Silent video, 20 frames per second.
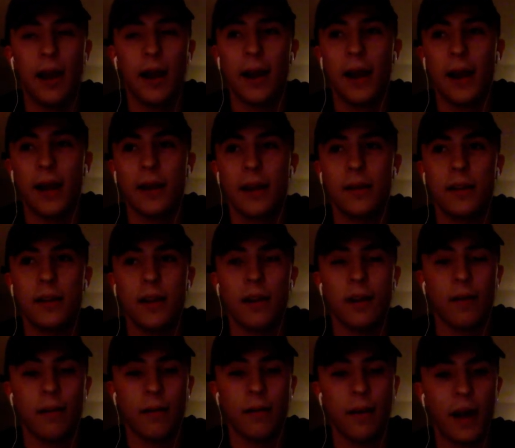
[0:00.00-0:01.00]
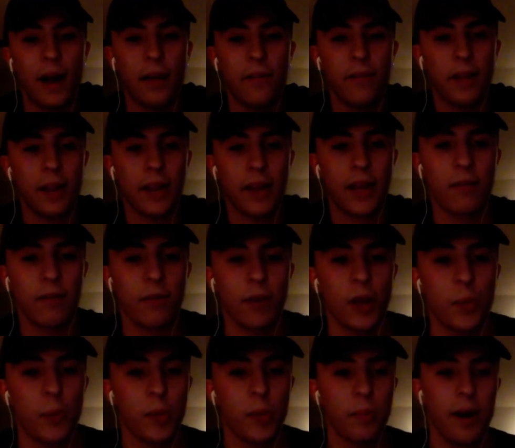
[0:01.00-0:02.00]
And, I felt like it
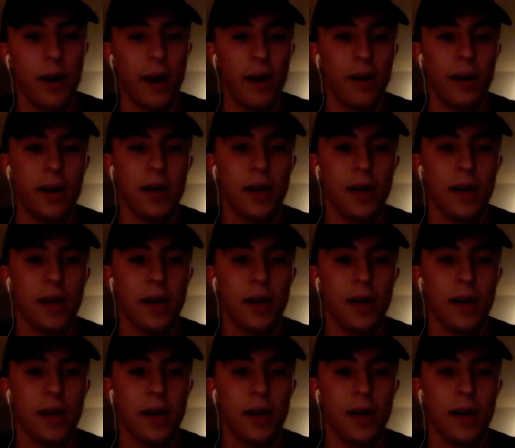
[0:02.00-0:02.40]
really prepared